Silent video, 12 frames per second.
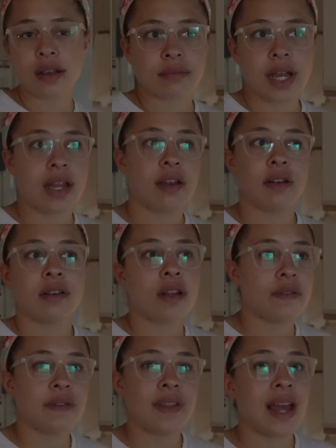I hear
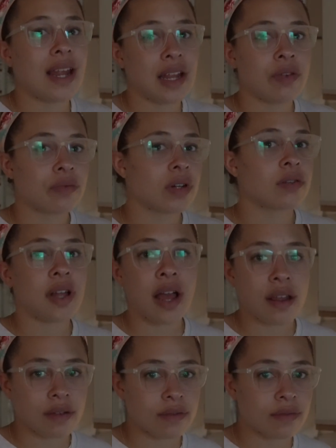enough of that in real
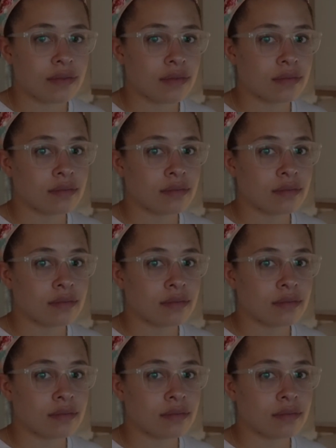life.